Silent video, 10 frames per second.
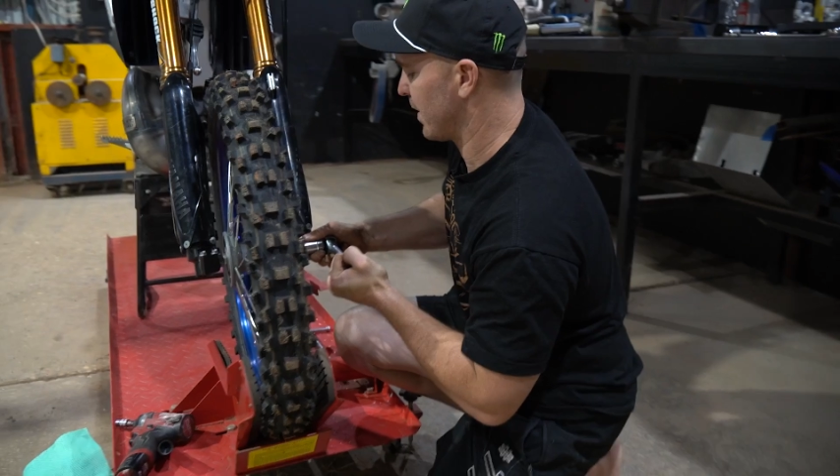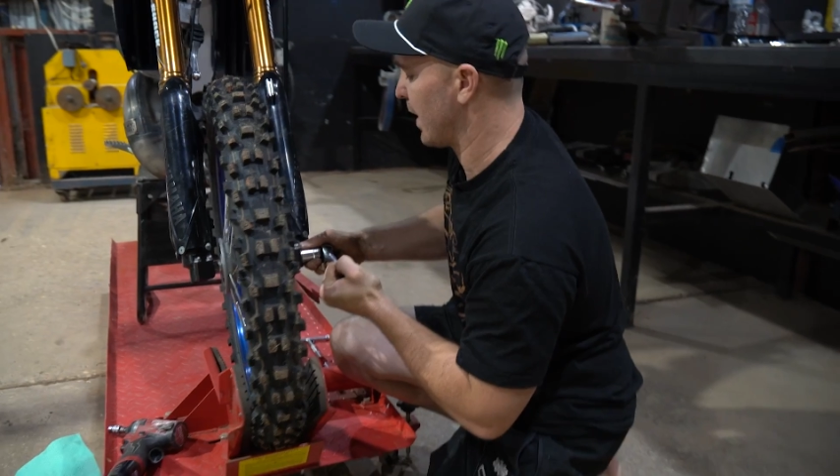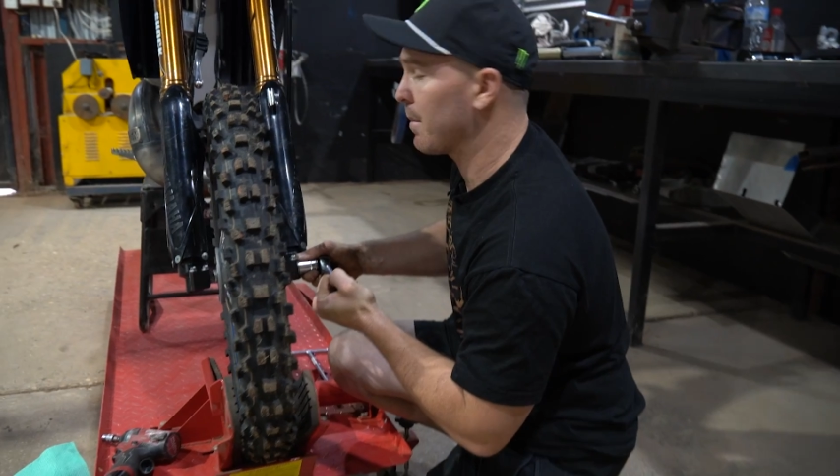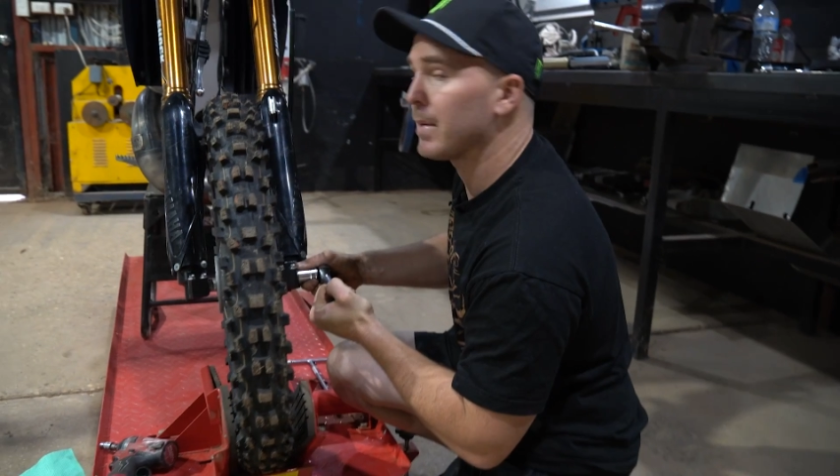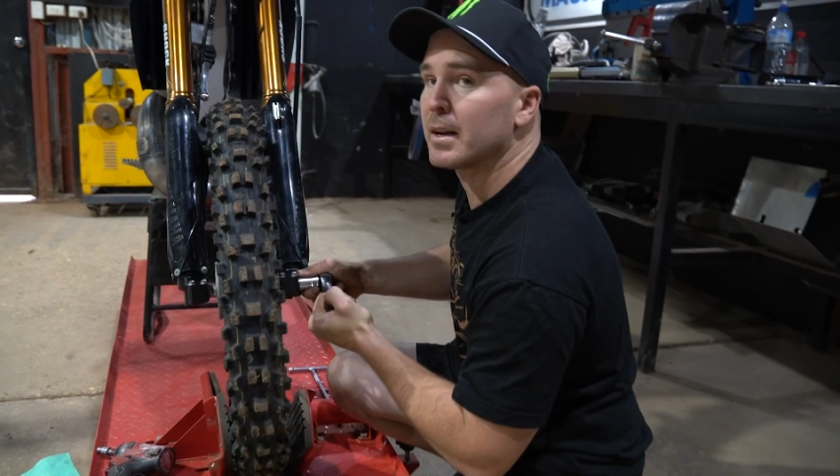
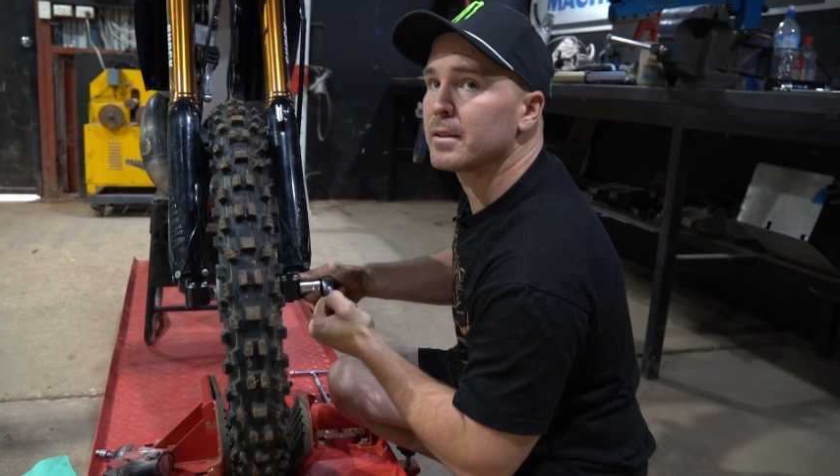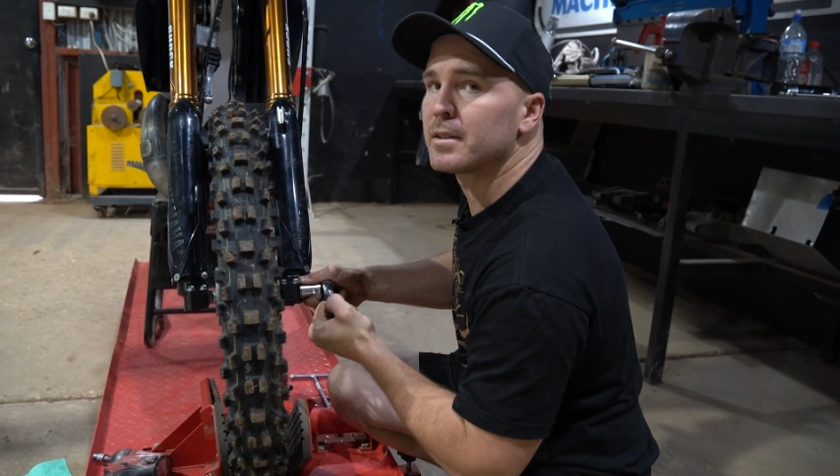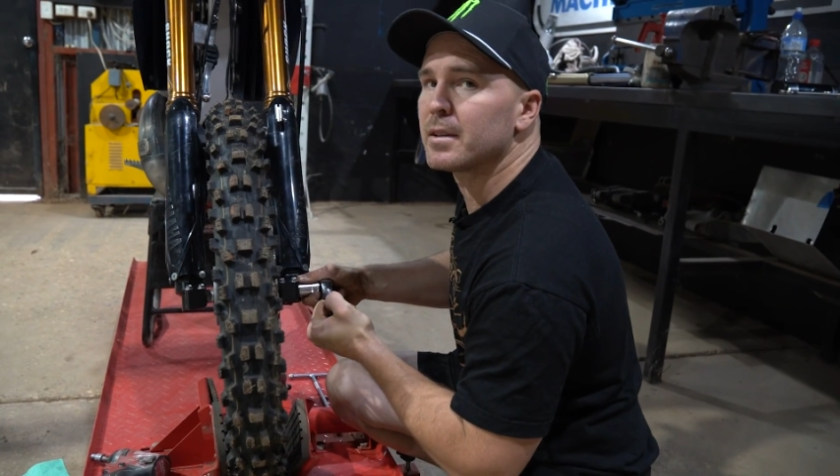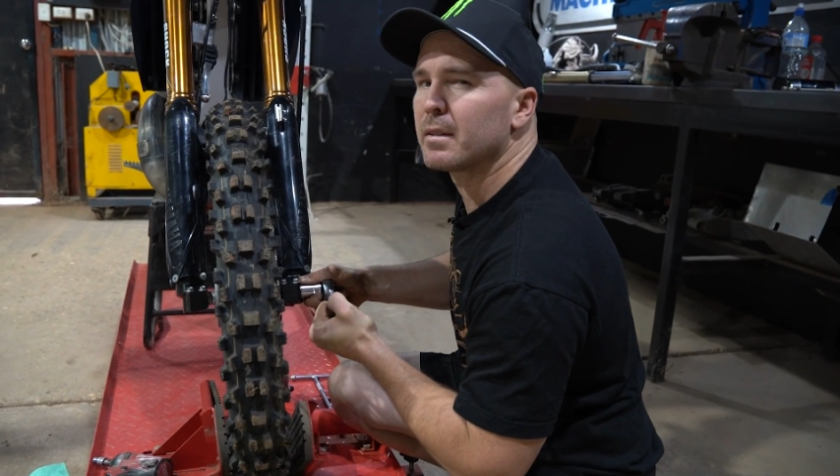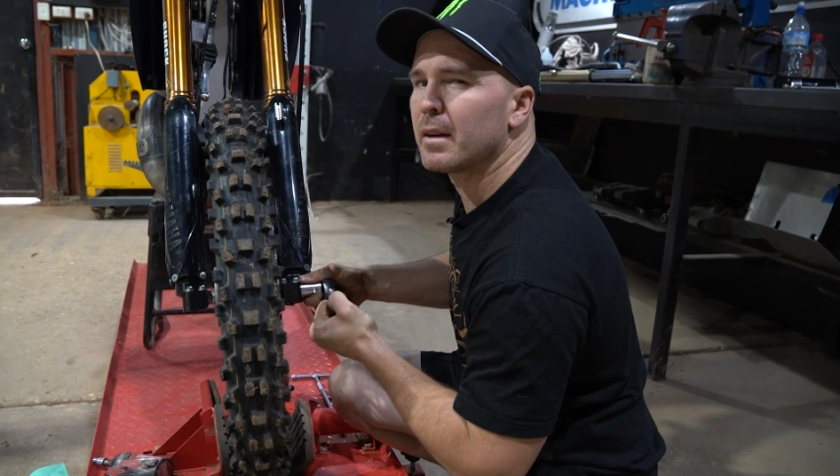that much,
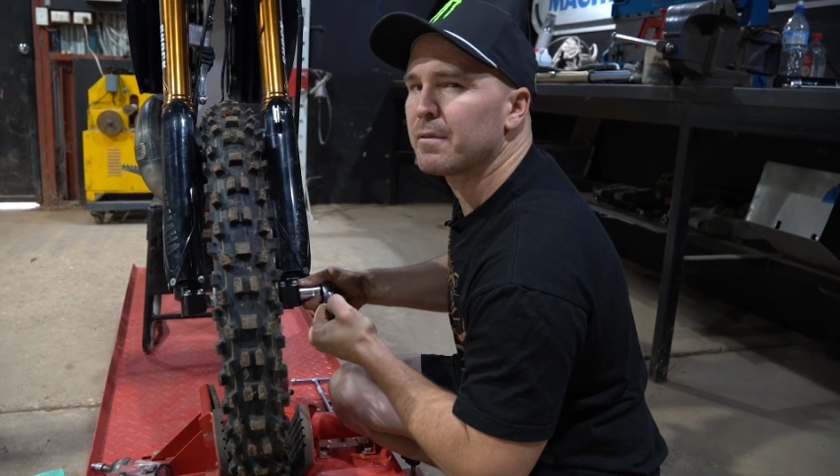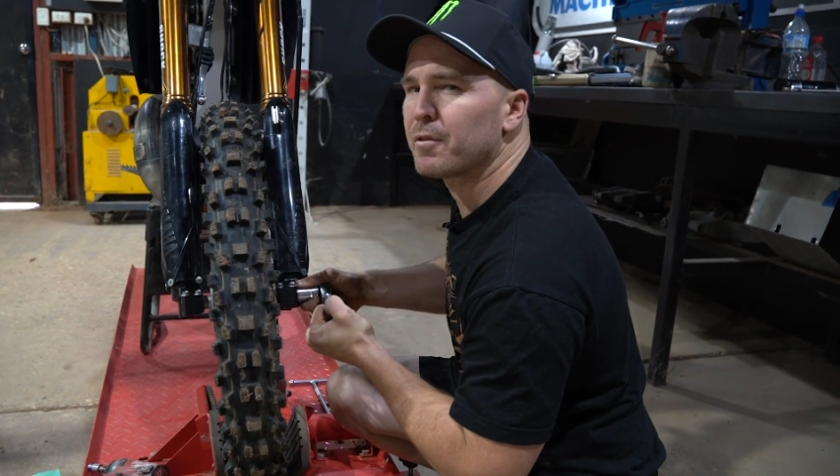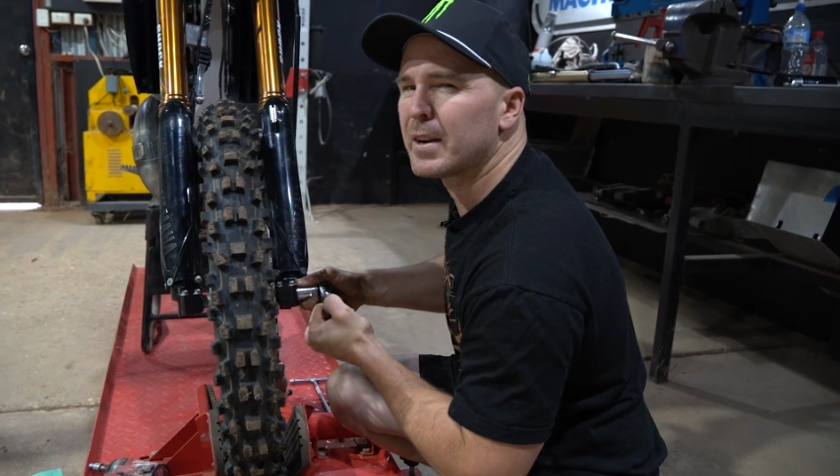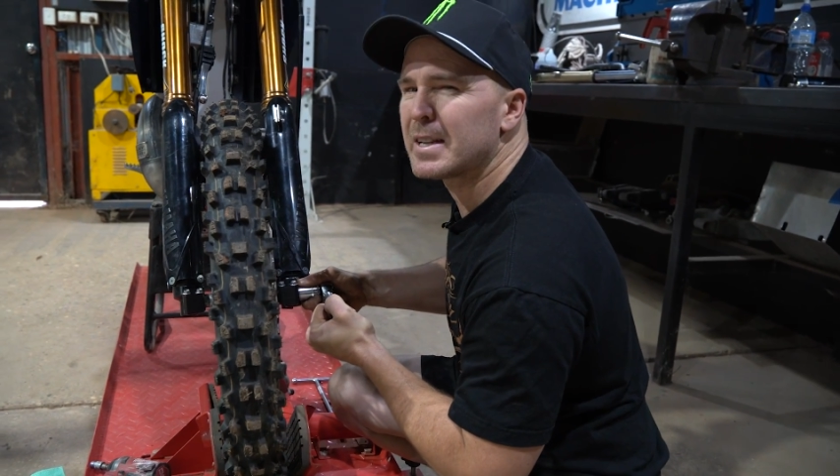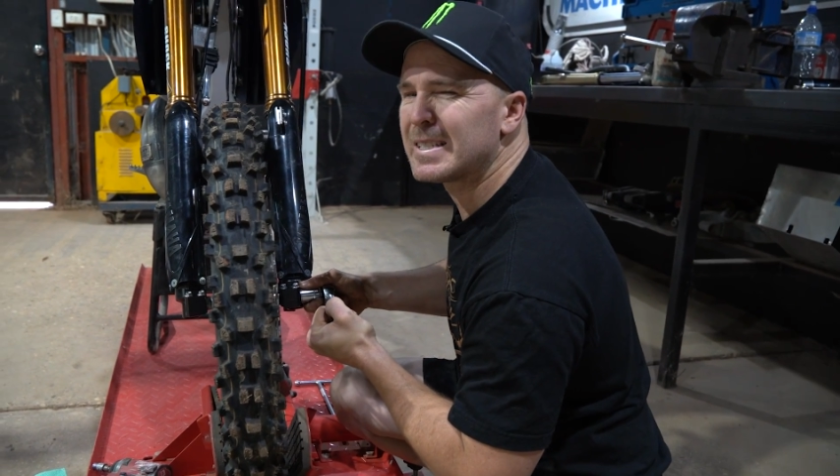just enough to
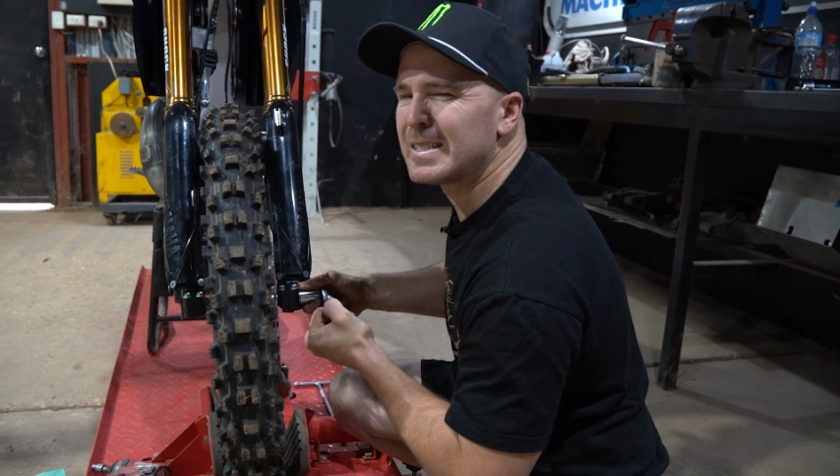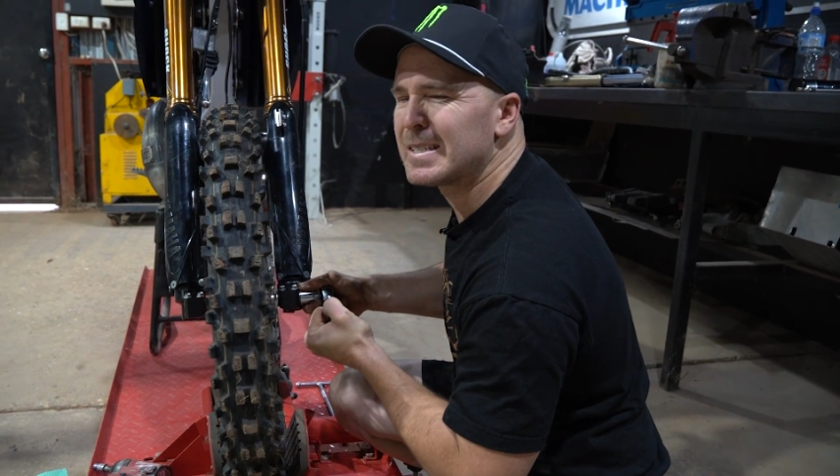where you